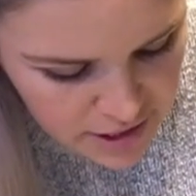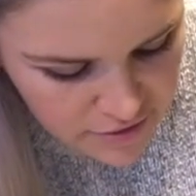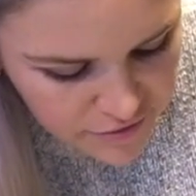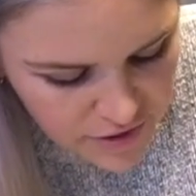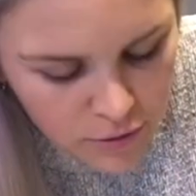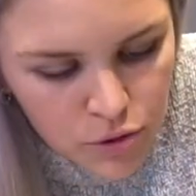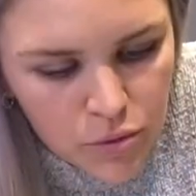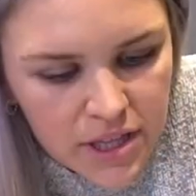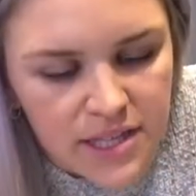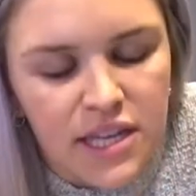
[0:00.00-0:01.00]
is filled
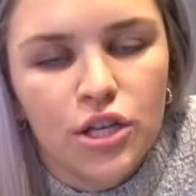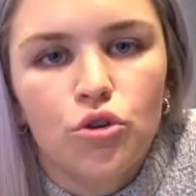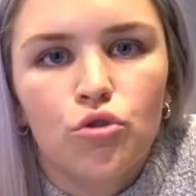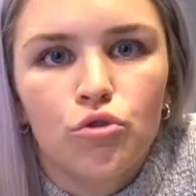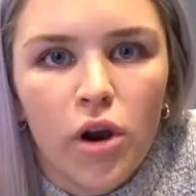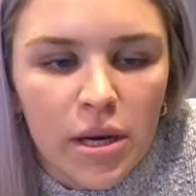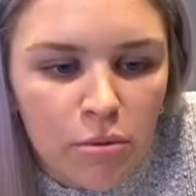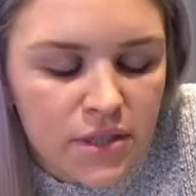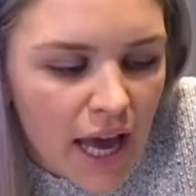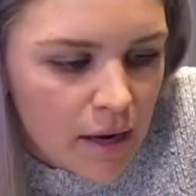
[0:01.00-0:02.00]
with this
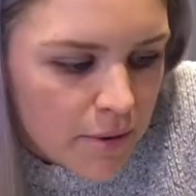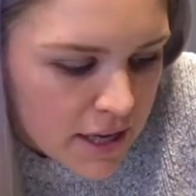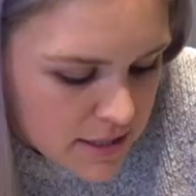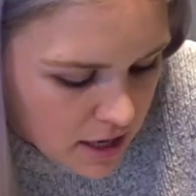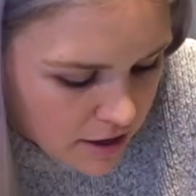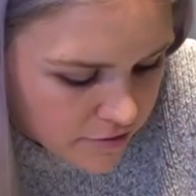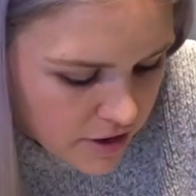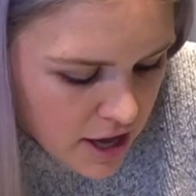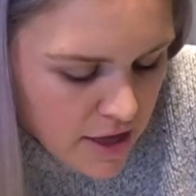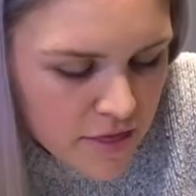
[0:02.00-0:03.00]
incredible database
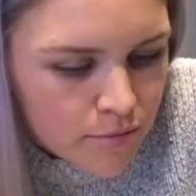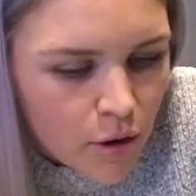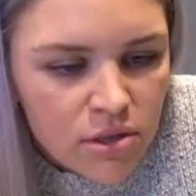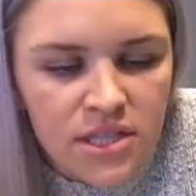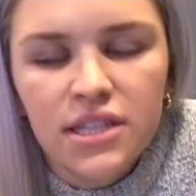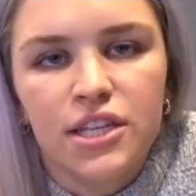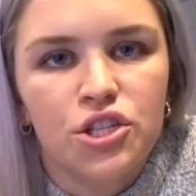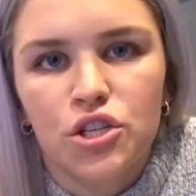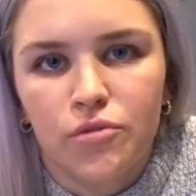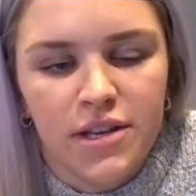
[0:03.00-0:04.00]
of the most
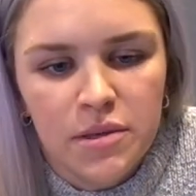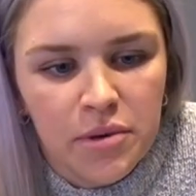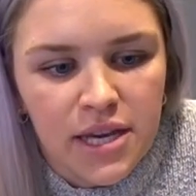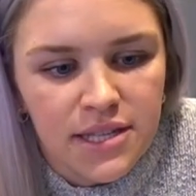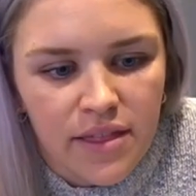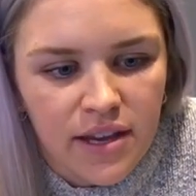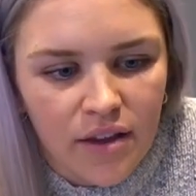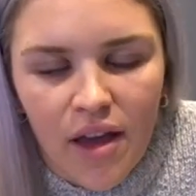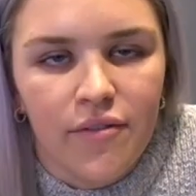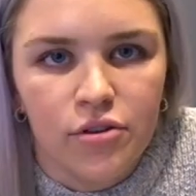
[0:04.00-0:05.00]
delicious recipes I think
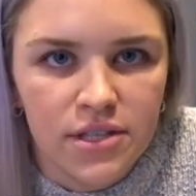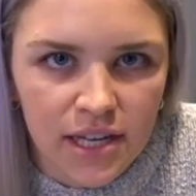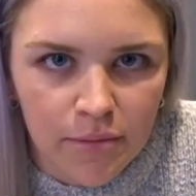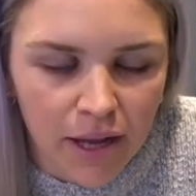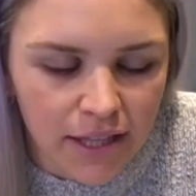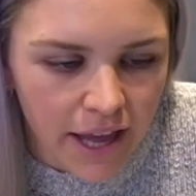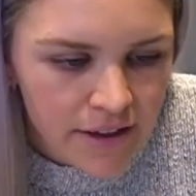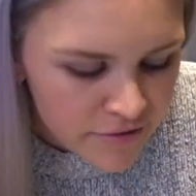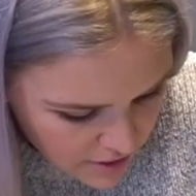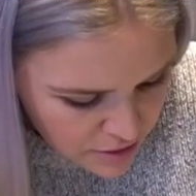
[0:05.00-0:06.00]
I've ever seen in my life.